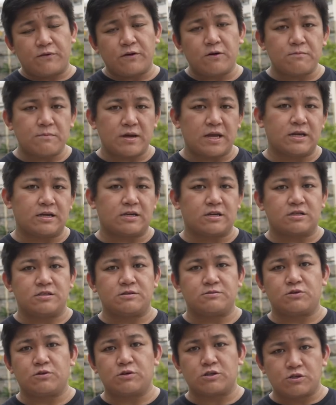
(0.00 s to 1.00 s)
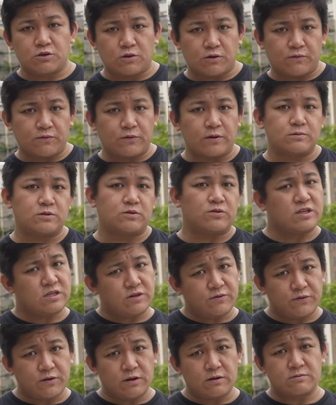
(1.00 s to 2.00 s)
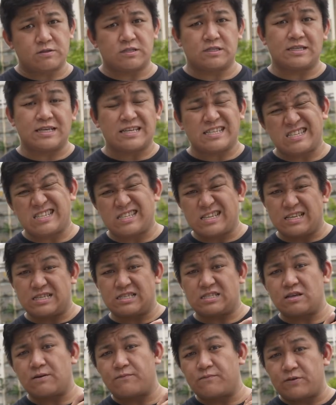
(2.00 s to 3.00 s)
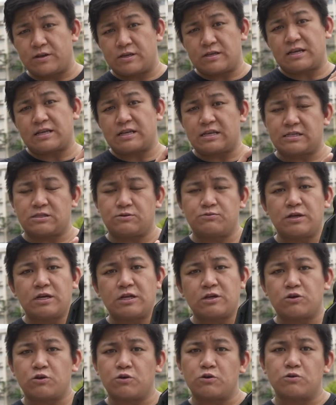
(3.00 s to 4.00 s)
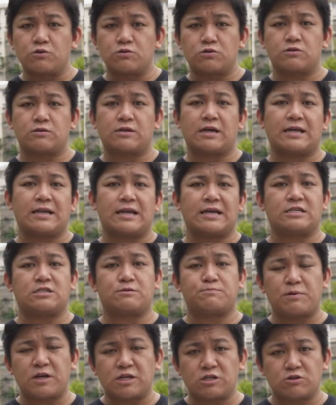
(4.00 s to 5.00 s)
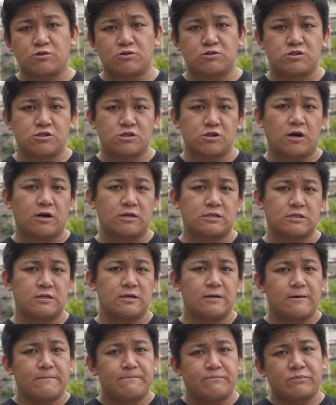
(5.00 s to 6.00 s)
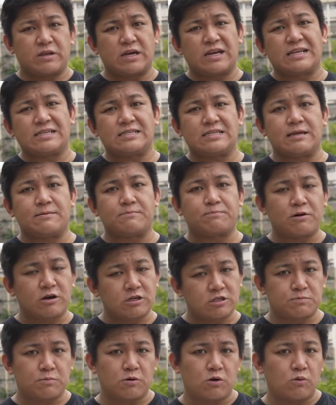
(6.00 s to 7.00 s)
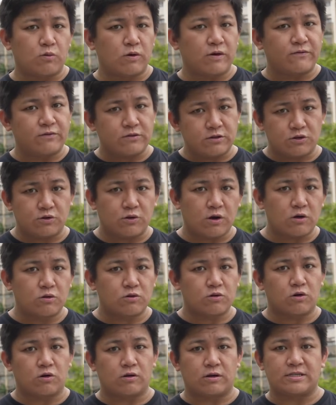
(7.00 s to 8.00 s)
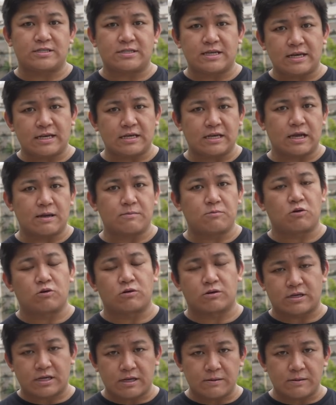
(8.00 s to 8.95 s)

filmmaker doing short films, feature films, this is something that is really cool to get a special shot that is impossible with a drone or a Steadicam or a